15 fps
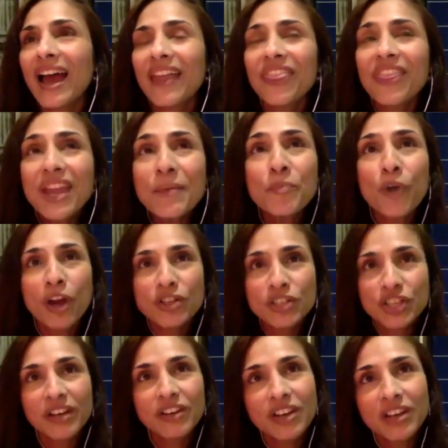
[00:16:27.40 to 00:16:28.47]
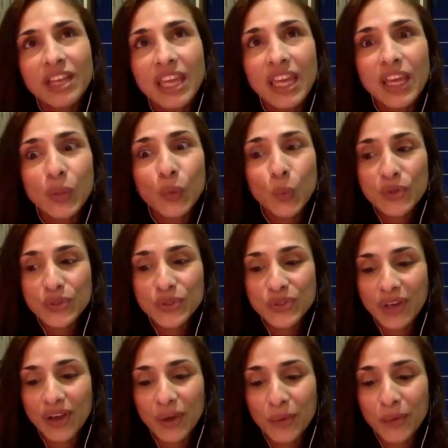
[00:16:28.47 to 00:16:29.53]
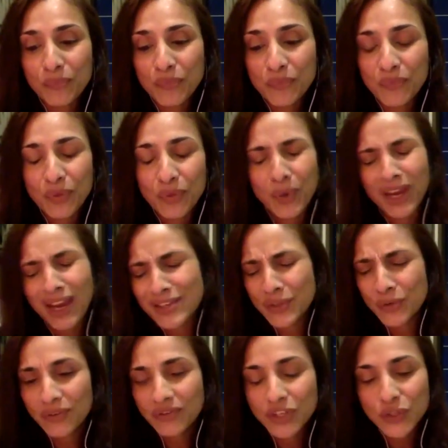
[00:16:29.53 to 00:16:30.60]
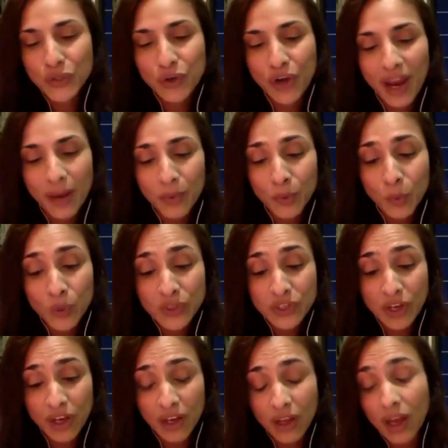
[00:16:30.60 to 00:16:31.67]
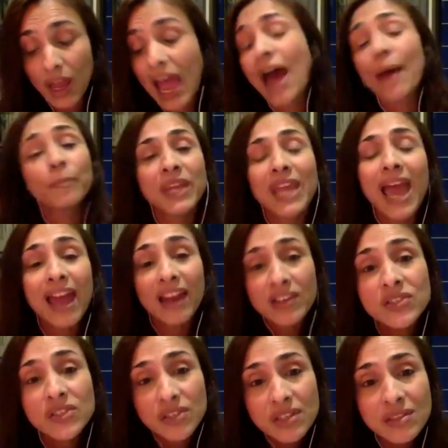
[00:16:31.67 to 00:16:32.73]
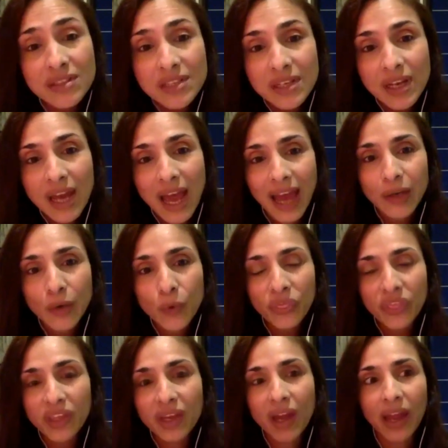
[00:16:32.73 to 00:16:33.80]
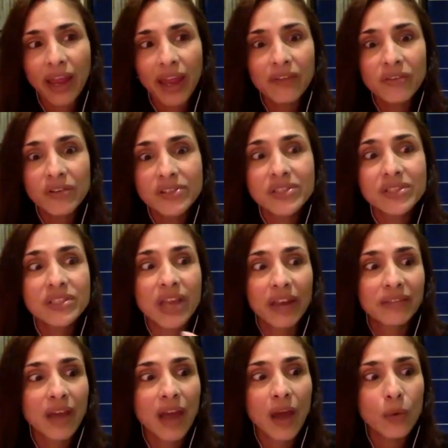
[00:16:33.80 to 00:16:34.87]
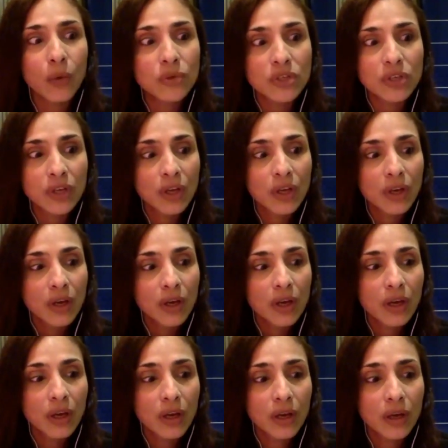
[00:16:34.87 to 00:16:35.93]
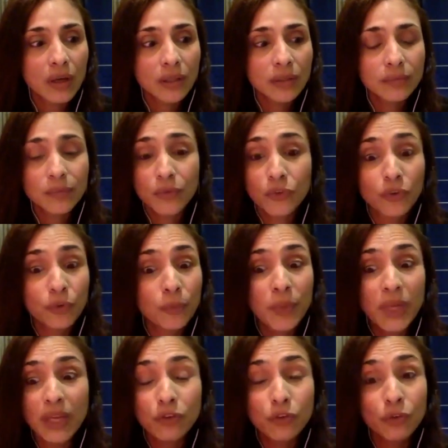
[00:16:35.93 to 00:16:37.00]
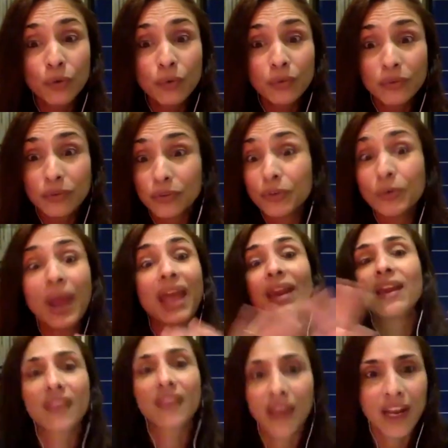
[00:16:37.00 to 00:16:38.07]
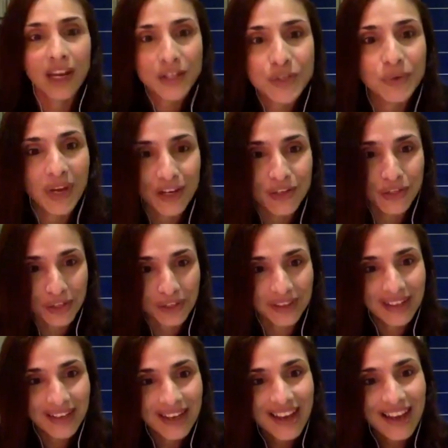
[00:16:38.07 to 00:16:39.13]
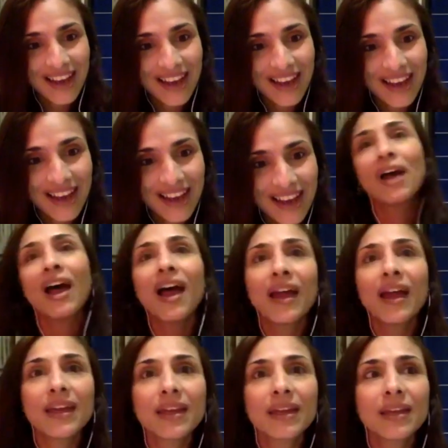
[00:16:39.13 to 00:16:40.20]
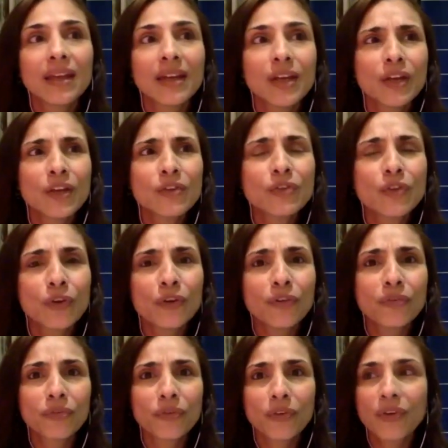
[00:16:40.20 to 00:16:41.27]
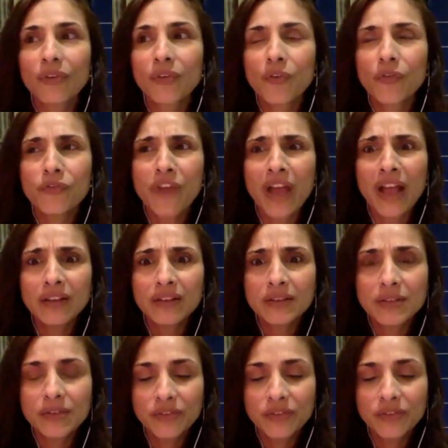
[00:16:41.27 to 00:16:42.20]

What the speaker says: think Project Rangit was, the way I sort of describe it, was a happy accident. I don't think I ever set out to do anything in education. I sort of felt